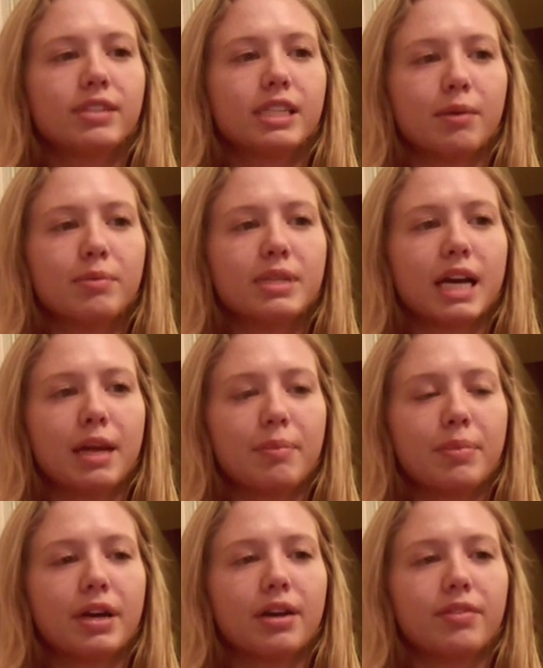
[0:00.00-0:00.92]
some
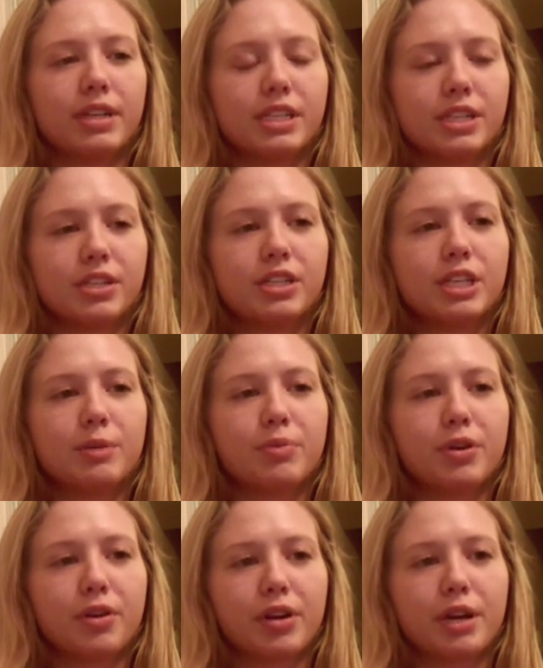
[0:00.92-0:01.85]
type of
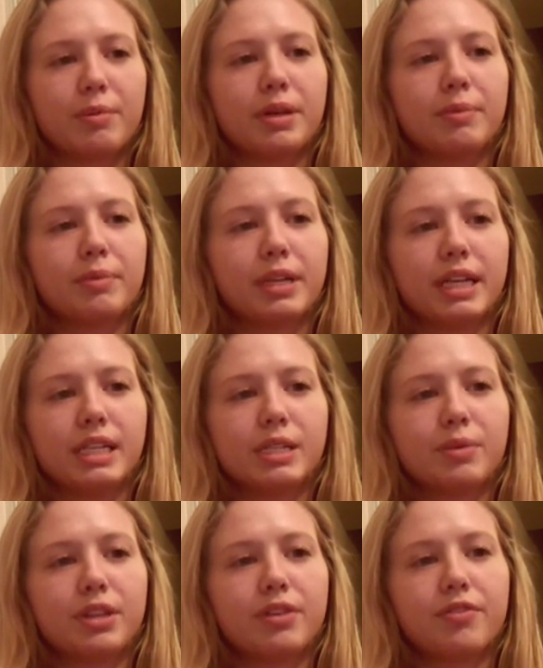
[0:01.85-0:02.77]
internship program in
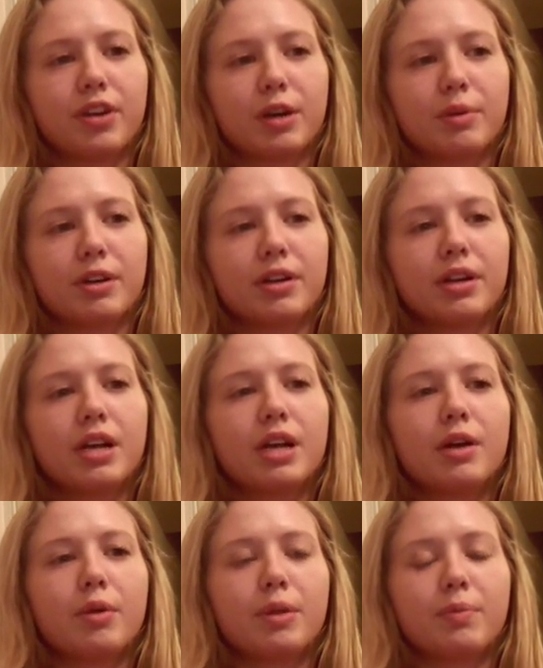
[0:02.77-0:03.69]
place with the farmer,
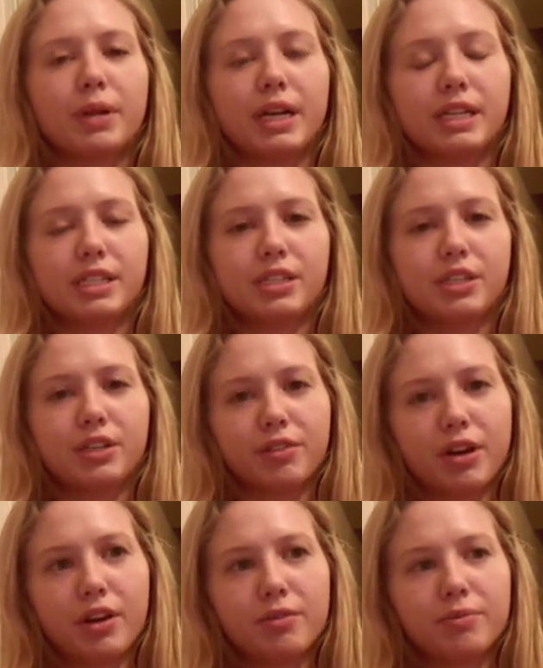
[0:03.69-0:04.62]
with plans to
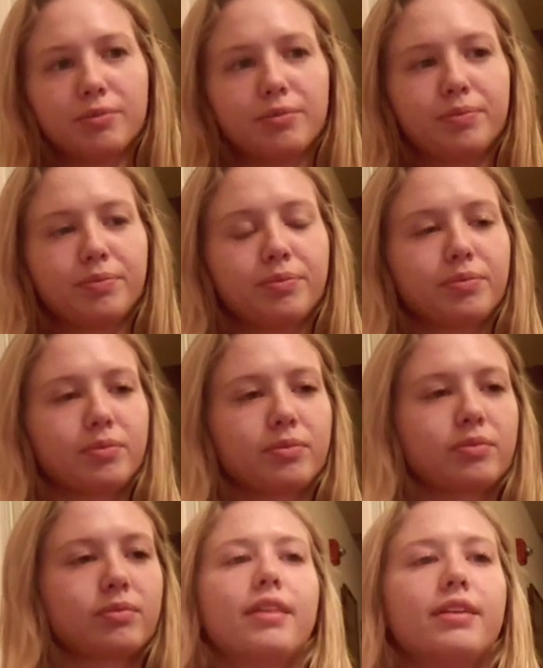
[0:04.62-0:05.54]
grow.
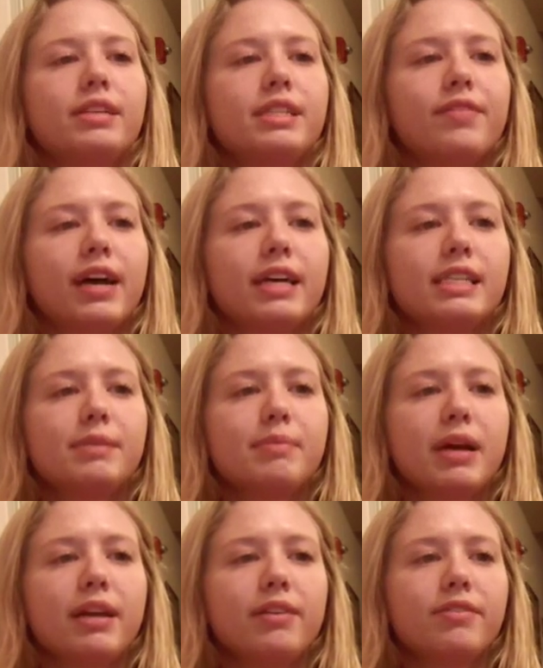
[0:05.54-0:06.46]
There is a vast
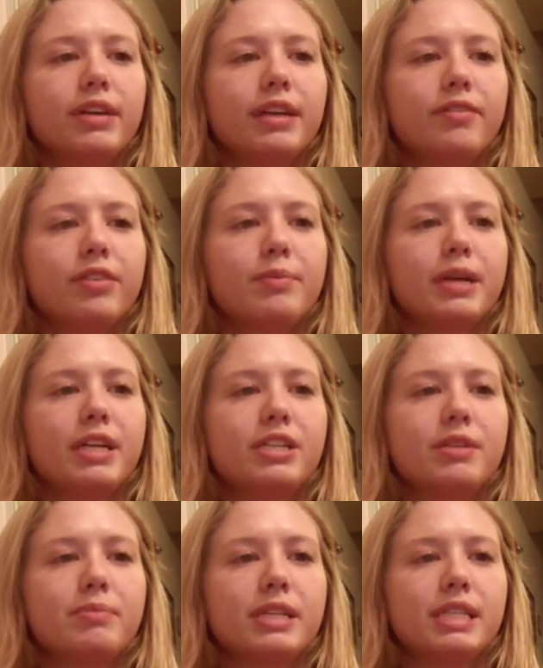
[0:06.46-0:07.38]
amount of
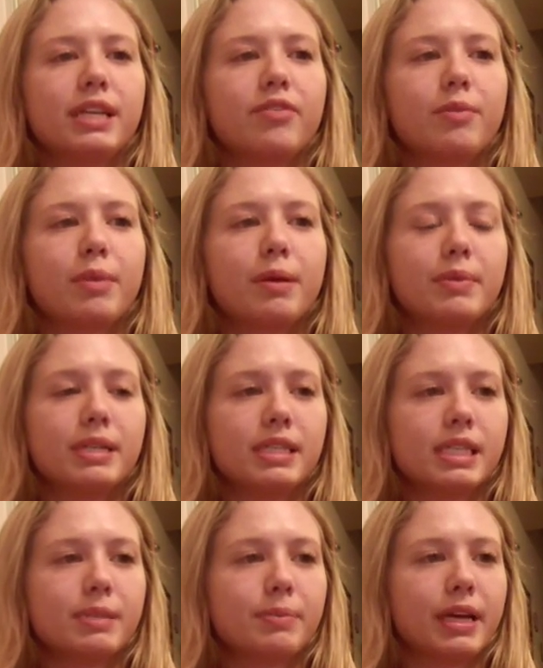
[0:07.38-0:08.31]
information missing from our
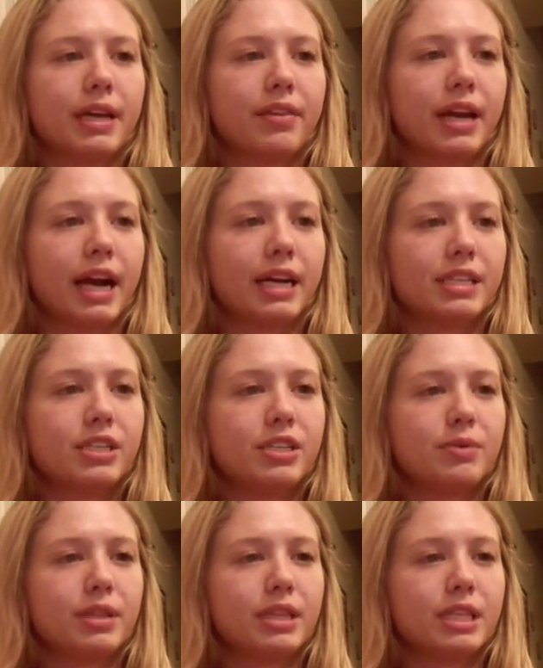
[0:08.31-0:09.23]
business plan that has to
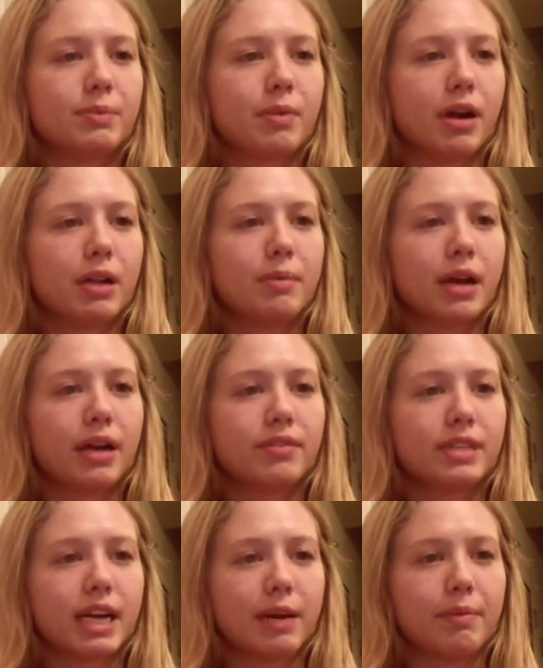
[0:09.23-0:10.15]
do with the small
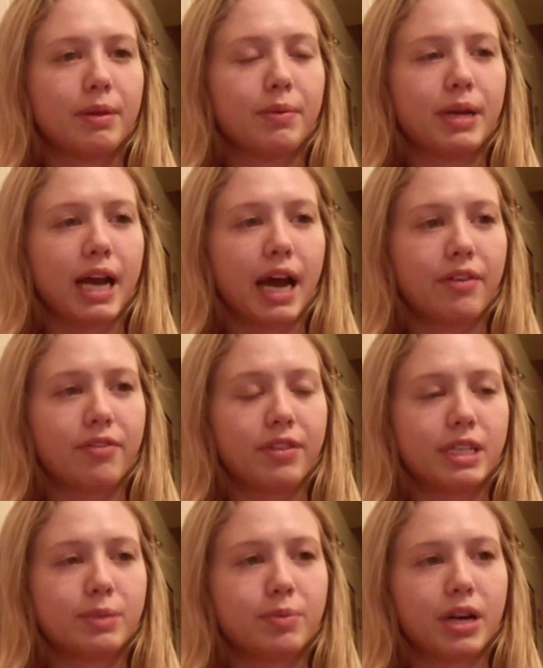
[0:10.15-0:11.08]
amount of time that we had
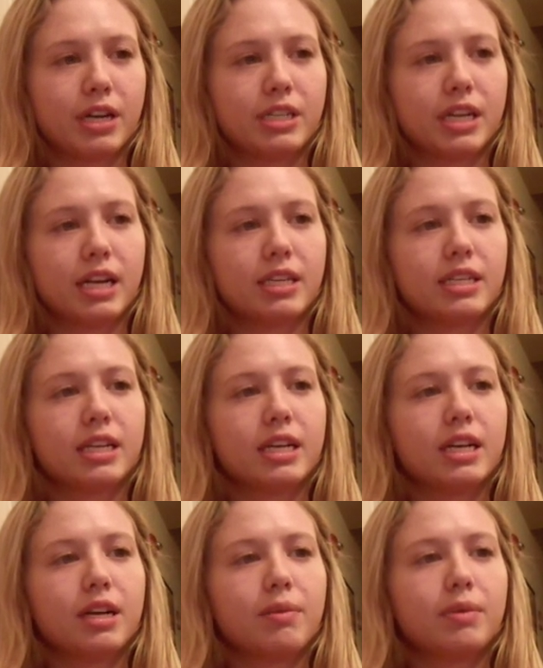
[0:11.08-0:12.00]
for this project.
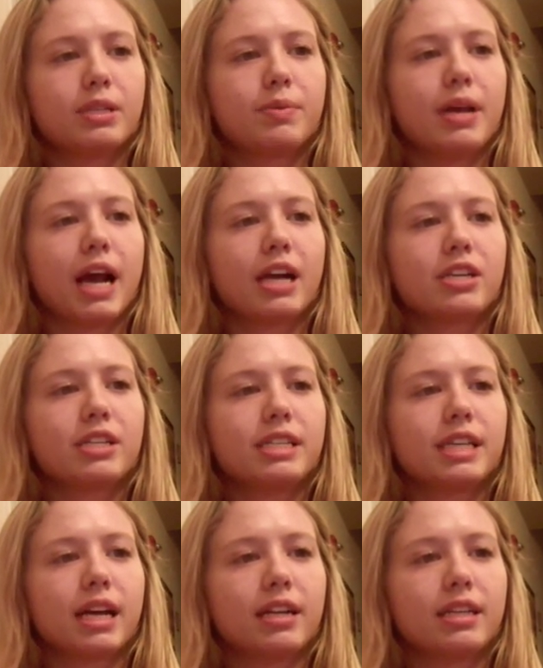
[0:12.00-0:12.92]
Once we
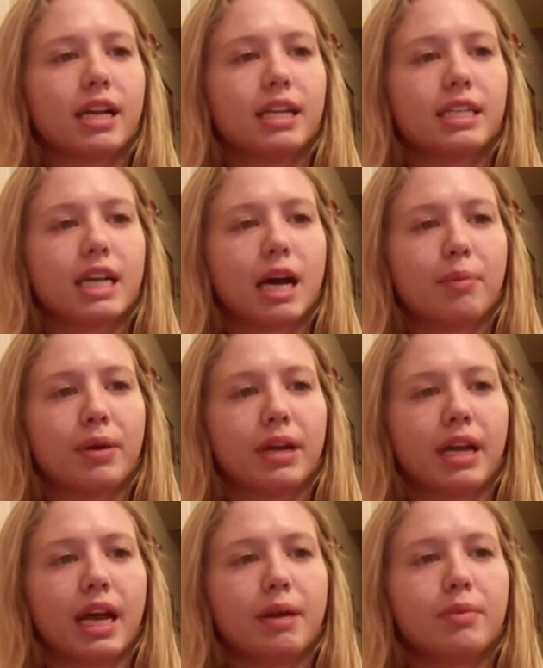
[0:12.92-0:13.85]
actually settled on a
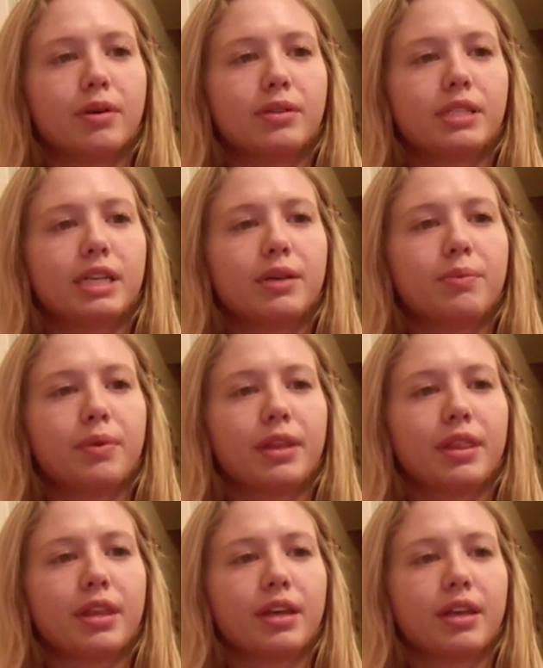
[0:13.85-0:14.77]
topic, and mostly
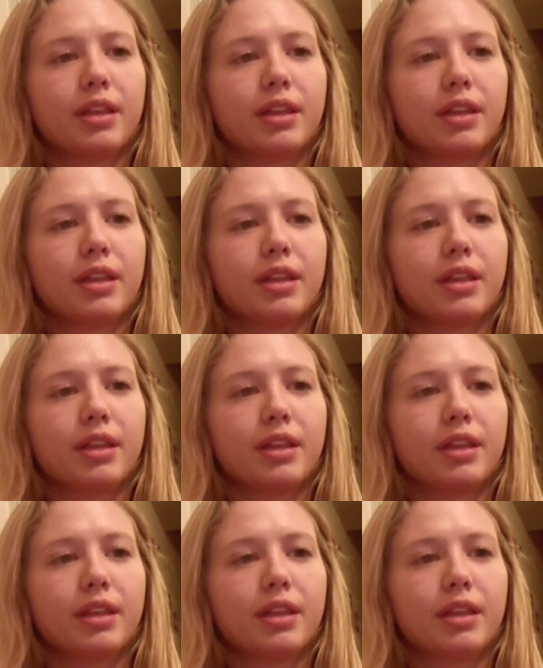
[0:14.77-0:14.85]
with